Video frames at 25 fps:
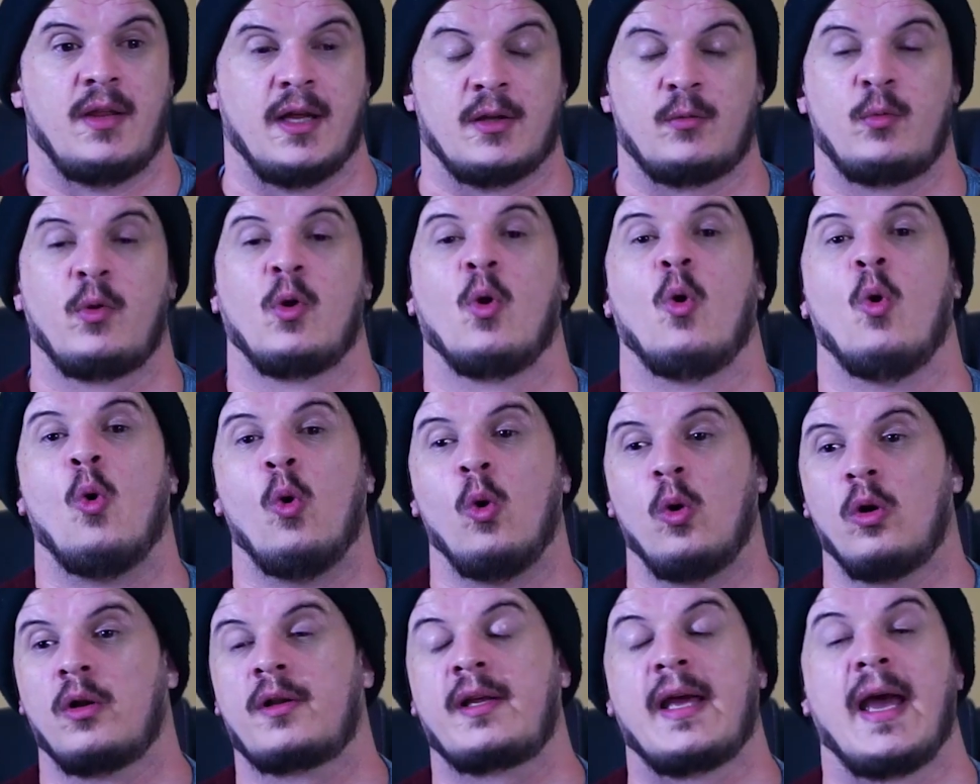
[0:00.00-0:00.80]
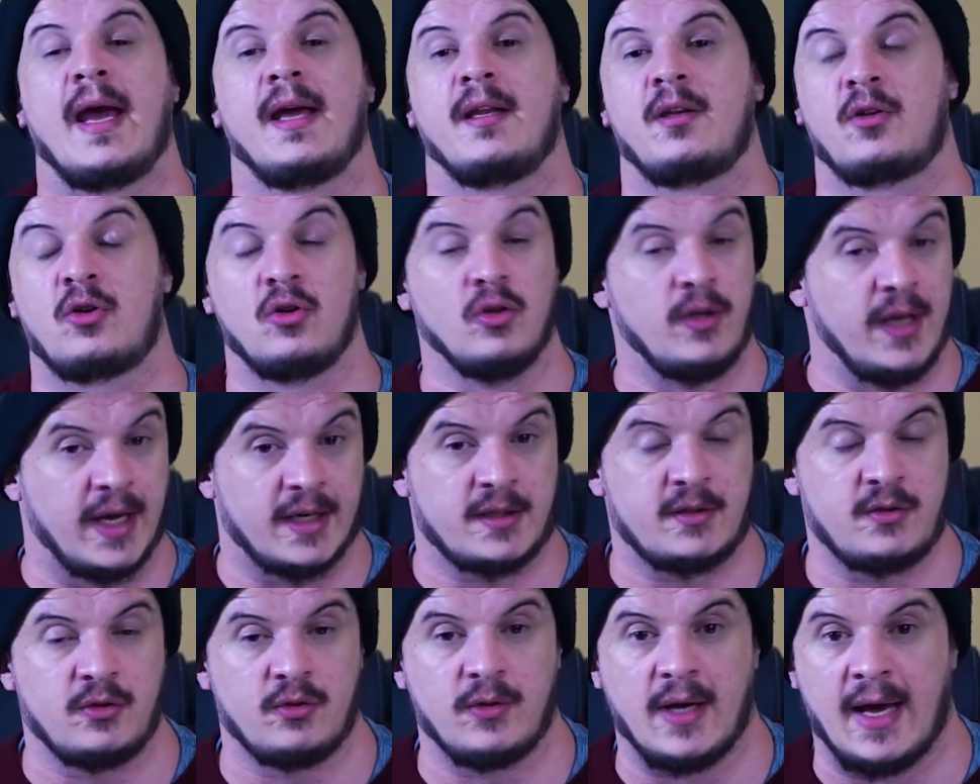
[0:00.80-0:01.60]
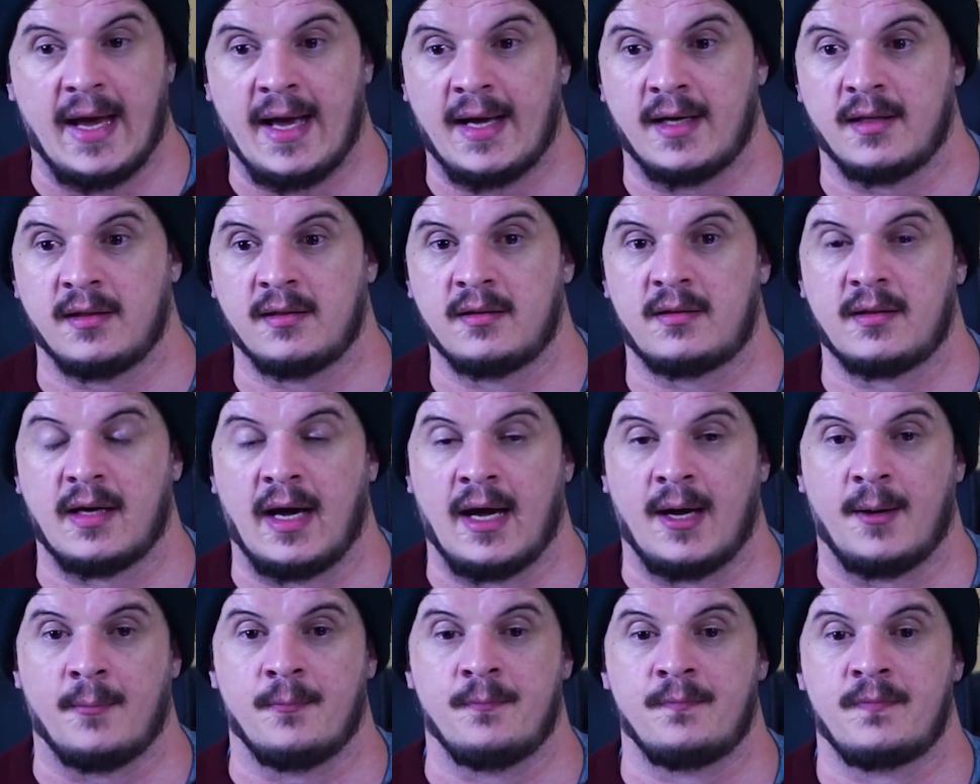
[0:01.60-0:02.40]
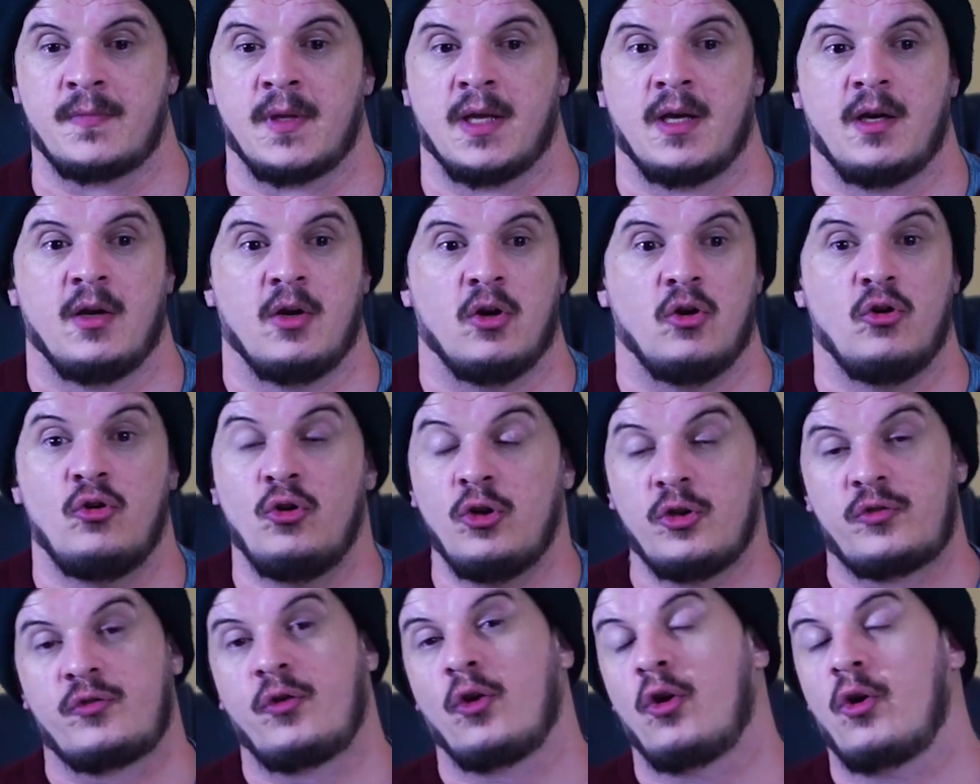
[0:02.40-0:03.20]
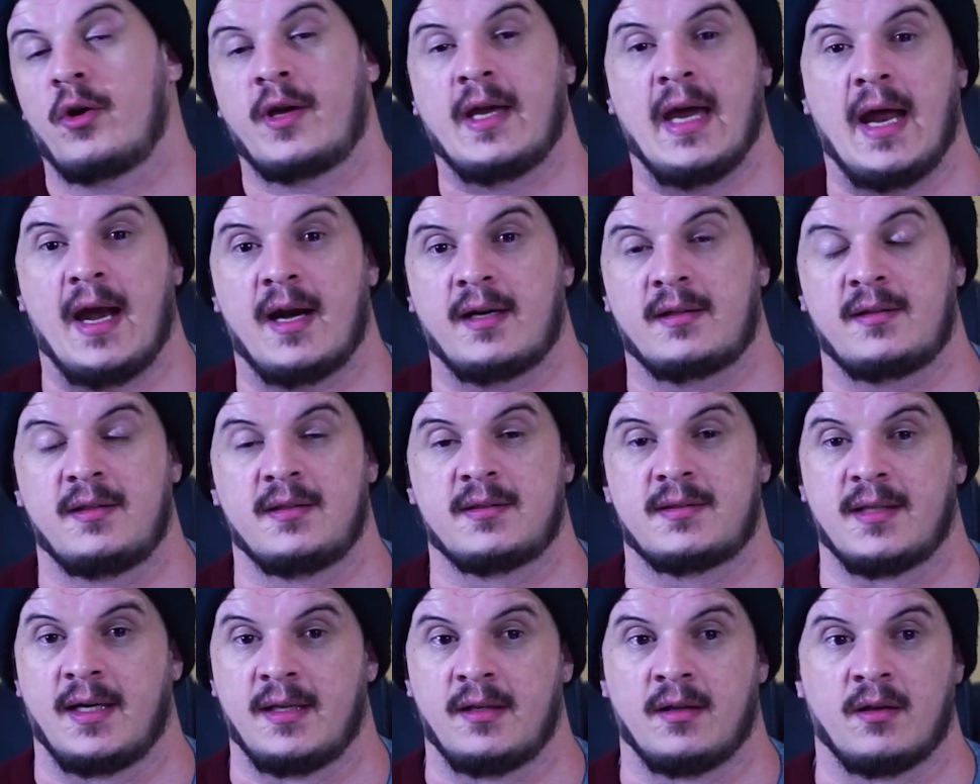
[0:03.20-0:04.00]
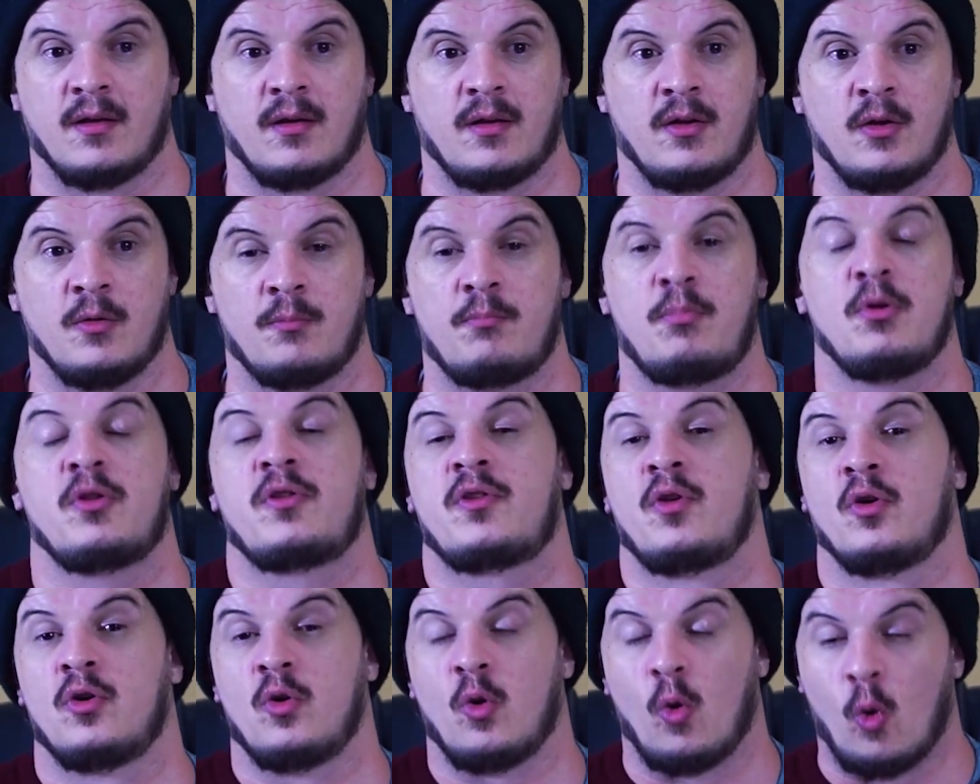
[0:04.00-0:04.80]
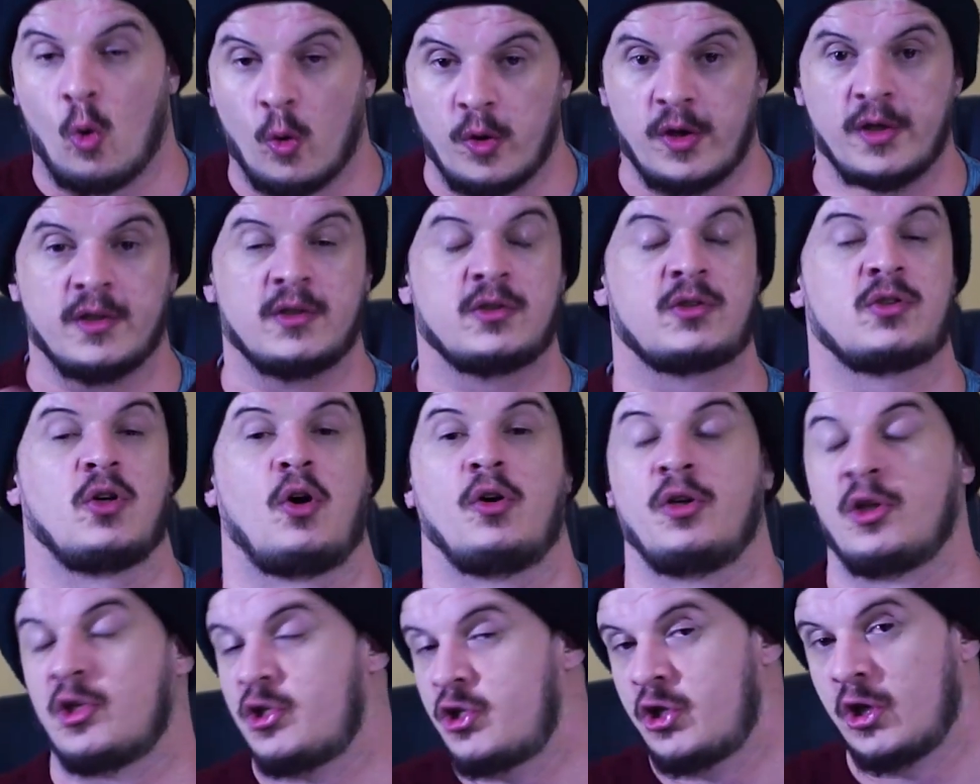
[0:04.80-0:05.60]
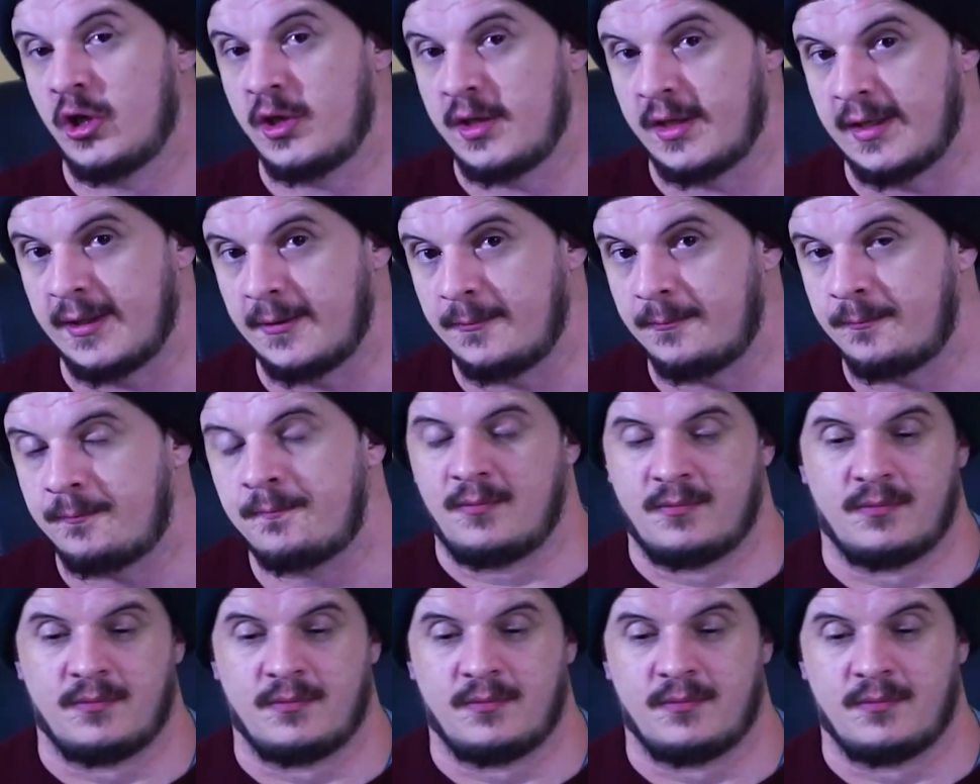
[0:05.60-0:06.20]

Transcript: we all can connect to and root for your characters, and you put the audience on a journey.